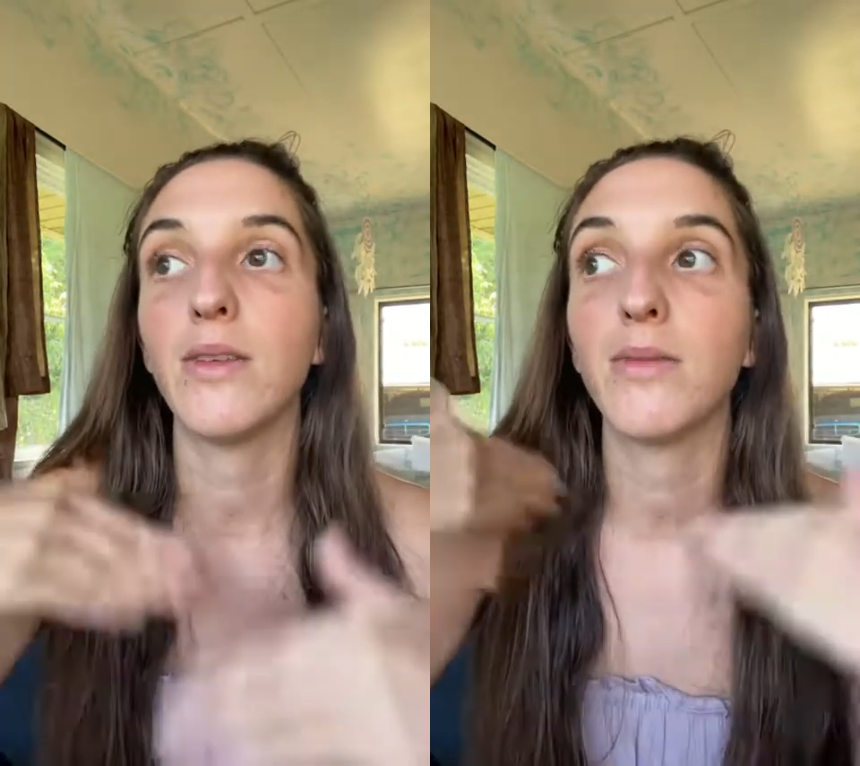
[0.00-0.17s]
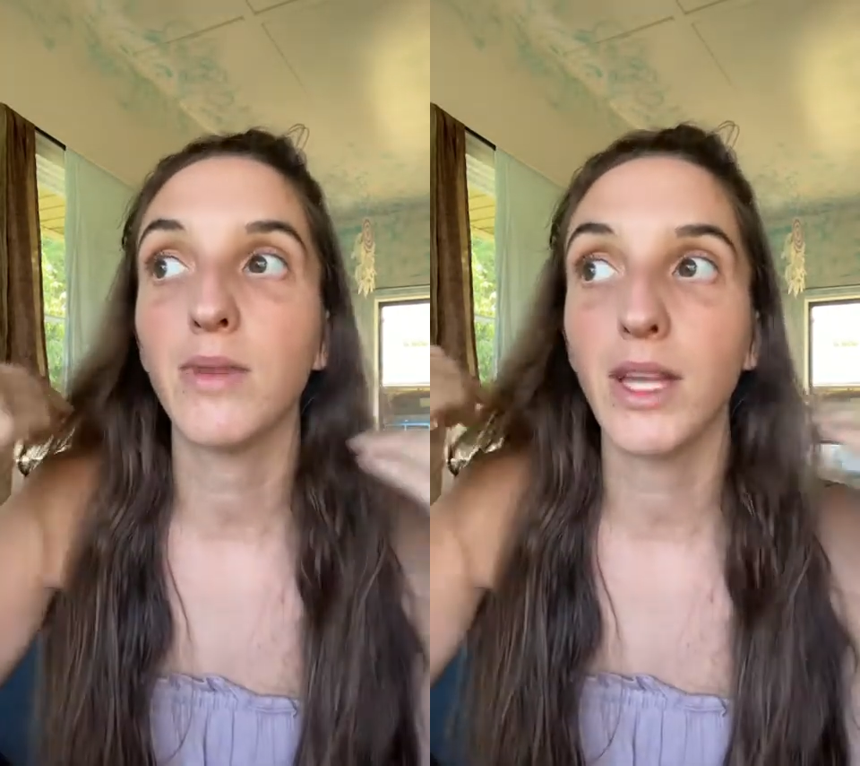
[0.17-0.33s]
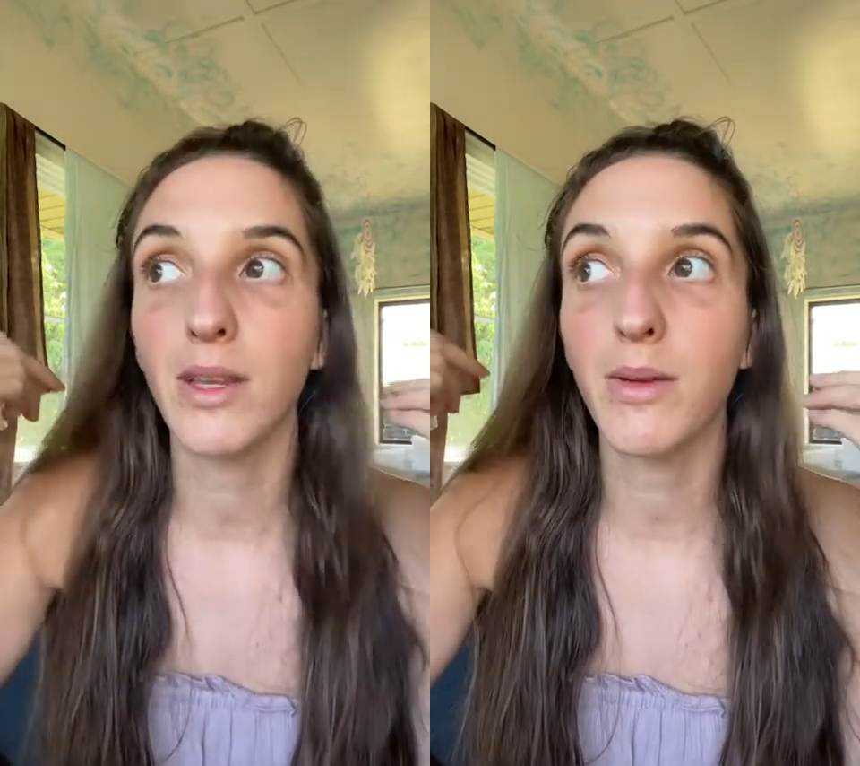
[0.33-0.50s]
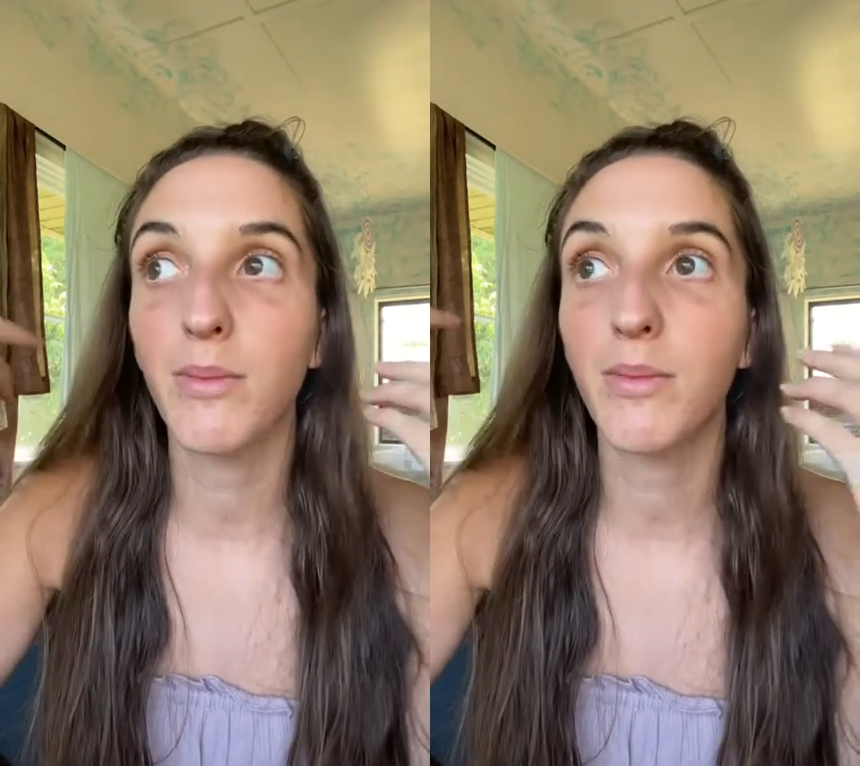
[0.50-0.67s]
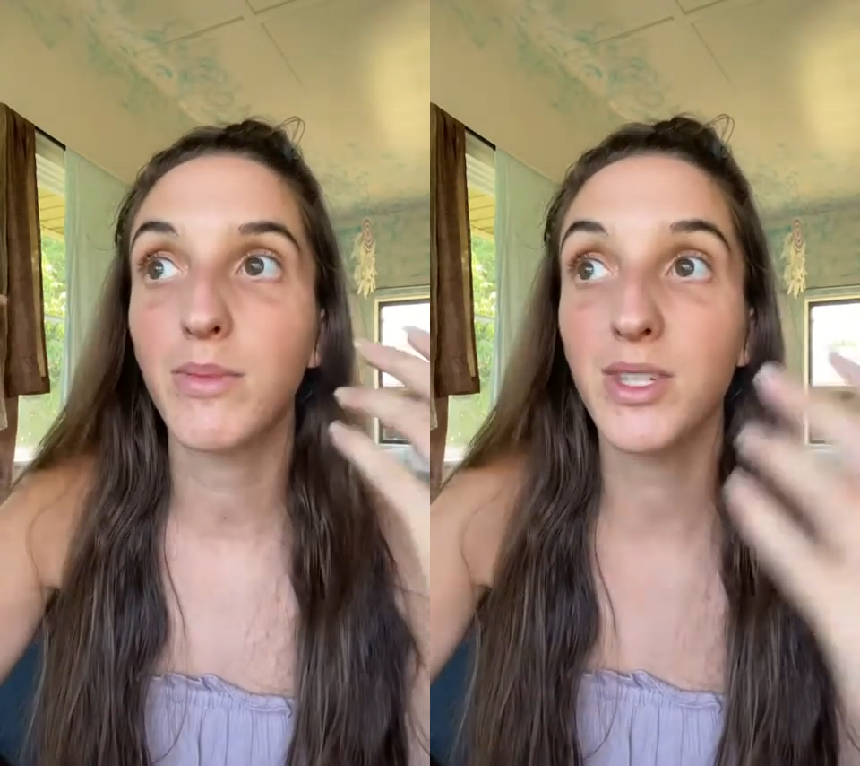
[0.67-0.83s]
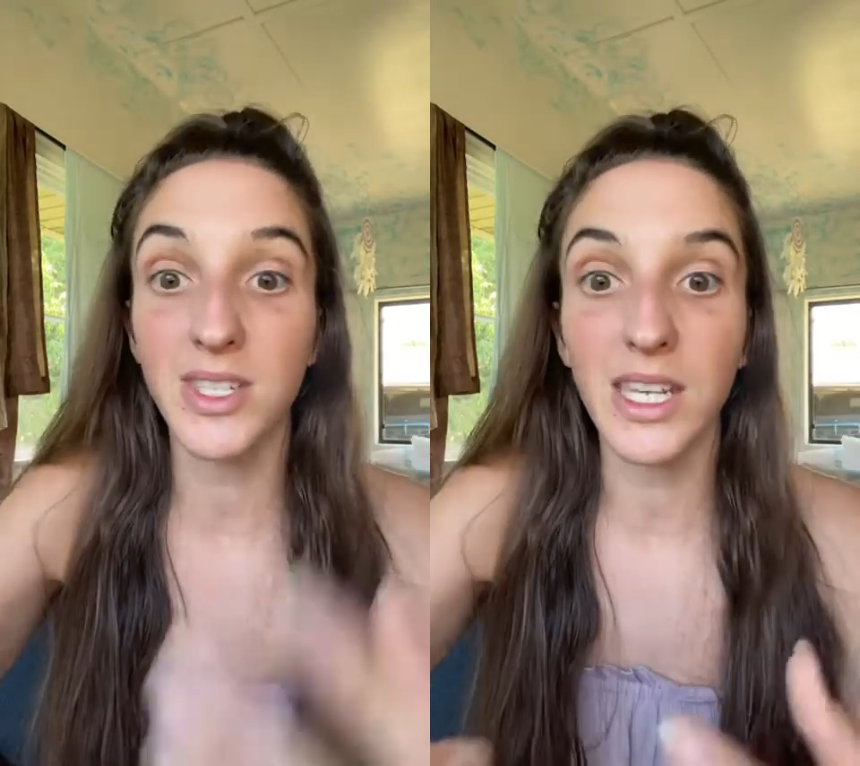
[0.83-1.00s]
like
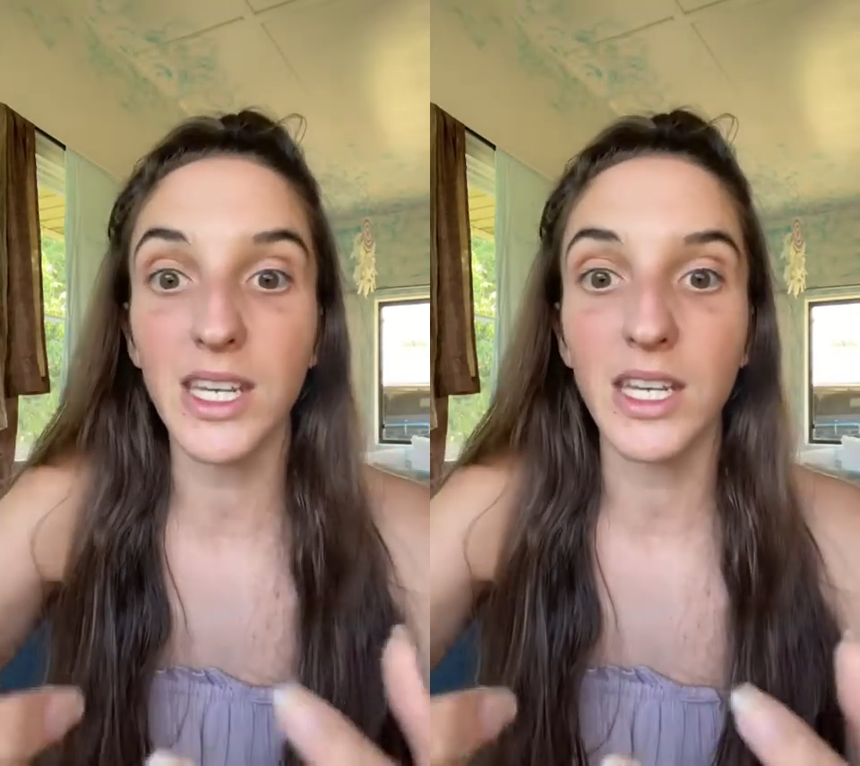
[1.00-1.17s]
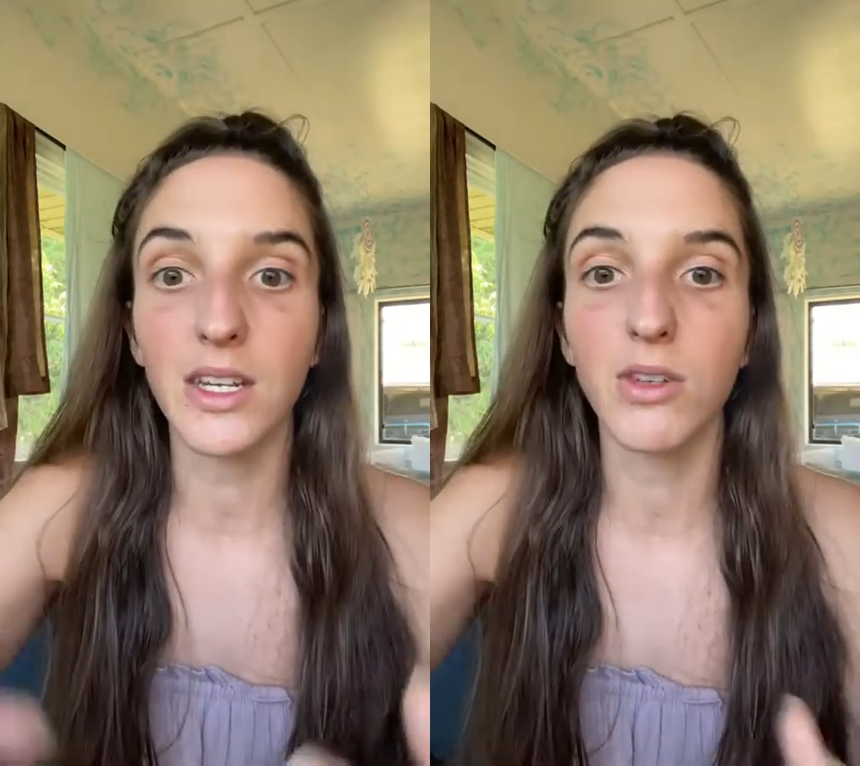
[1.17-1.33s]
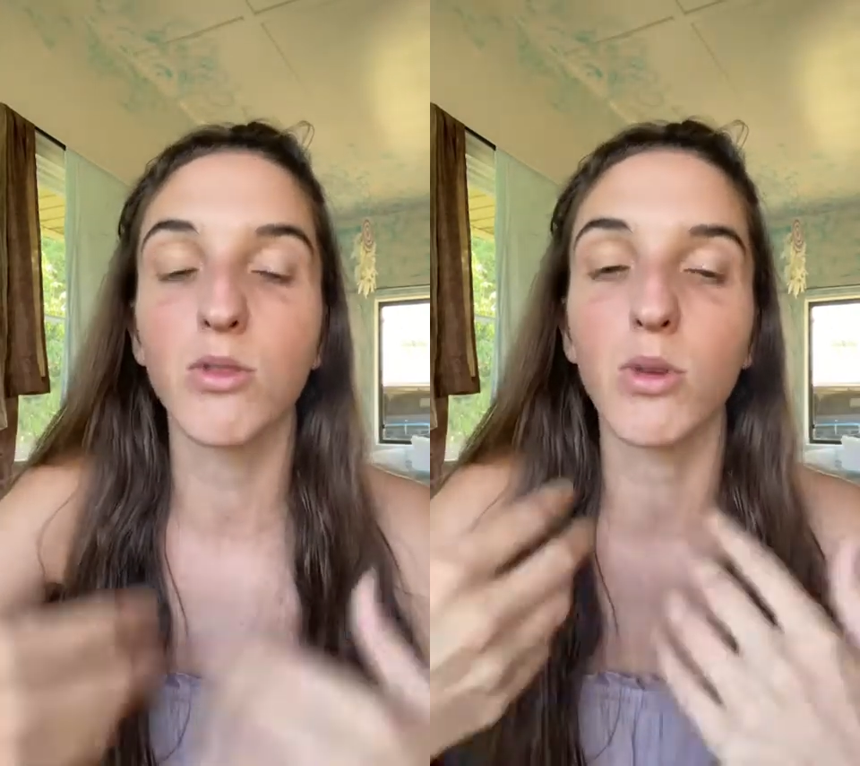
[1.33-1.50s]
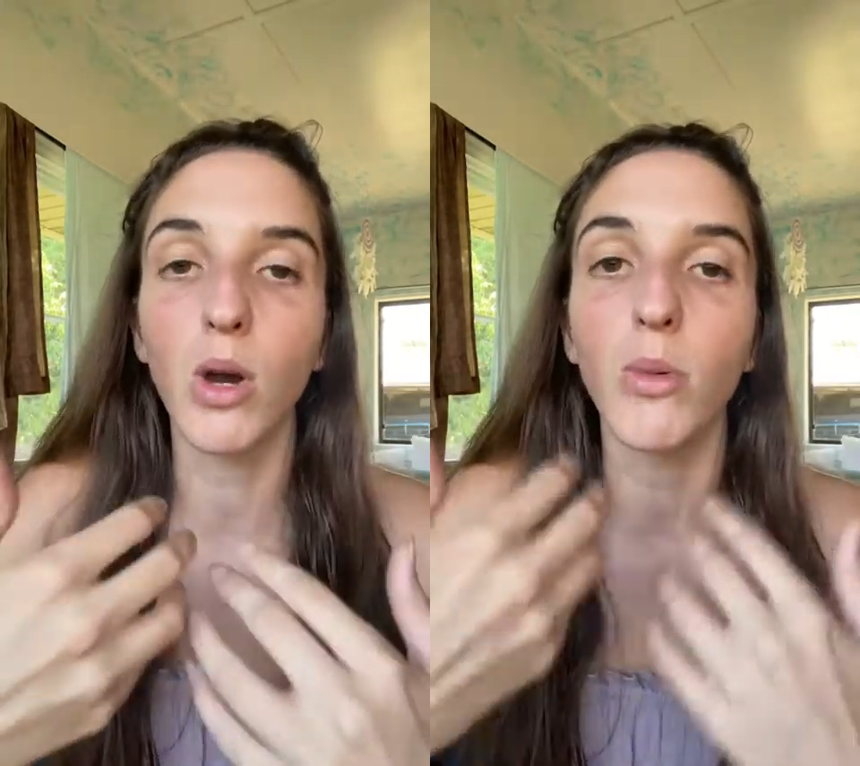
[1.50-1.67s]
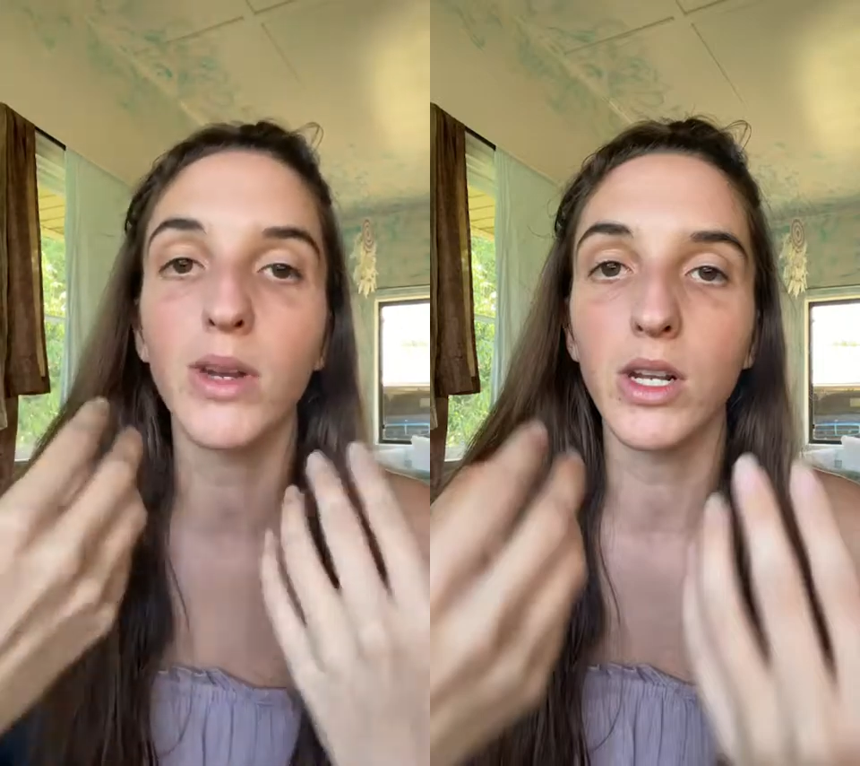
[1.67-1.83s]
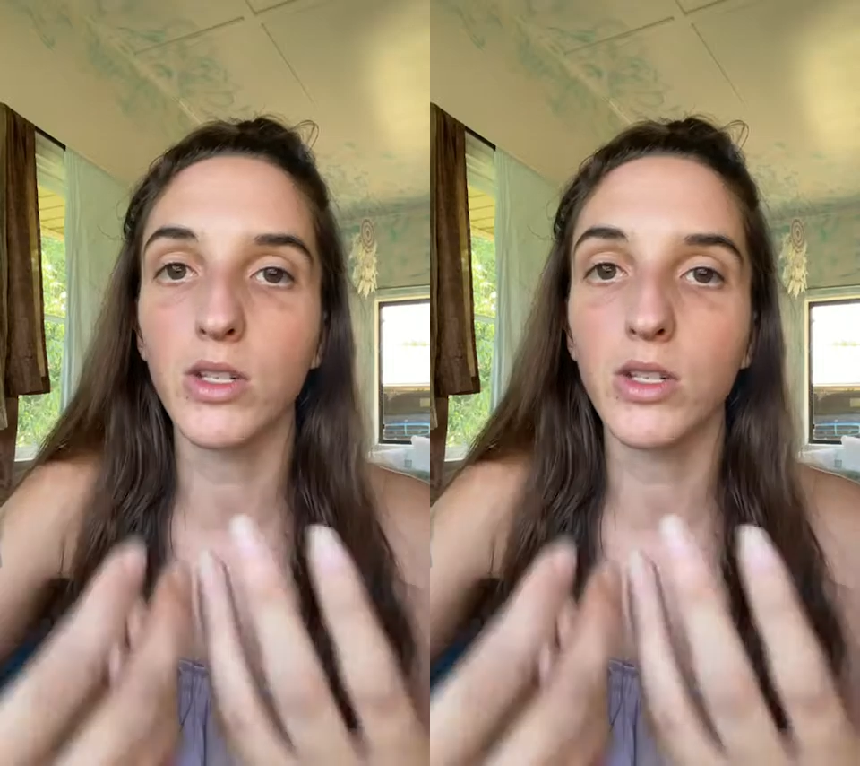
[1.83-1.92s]
seed growing